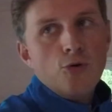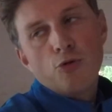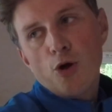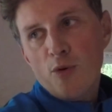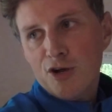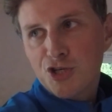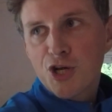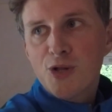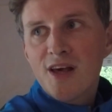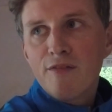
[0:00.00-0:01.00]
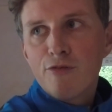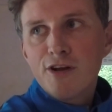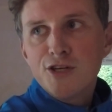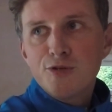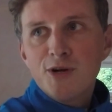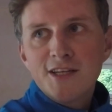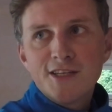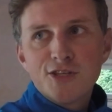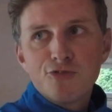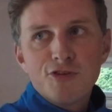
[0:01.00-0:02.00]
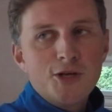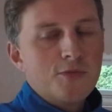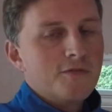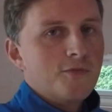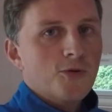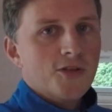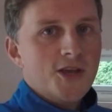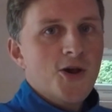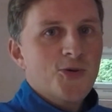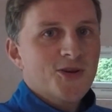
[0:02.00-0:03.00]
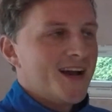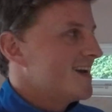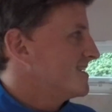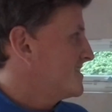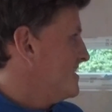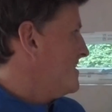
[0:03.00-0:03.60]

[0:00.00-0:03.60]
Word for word: although when I show you the other end you might disagree with what the owner has.